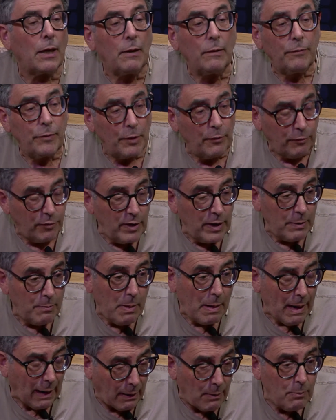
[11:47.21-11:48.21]
of the free
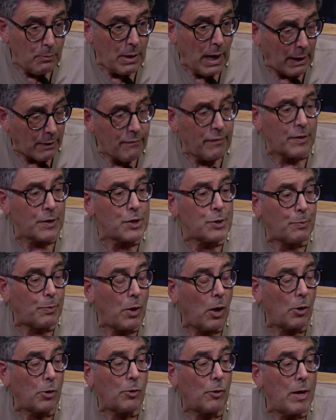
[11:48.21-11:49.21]
breakfast
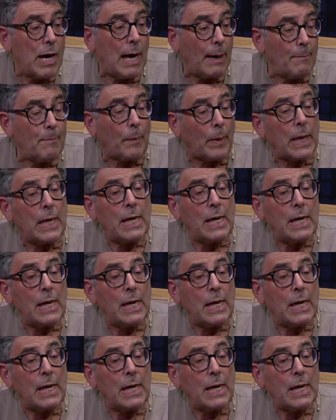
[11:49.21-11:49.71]
program,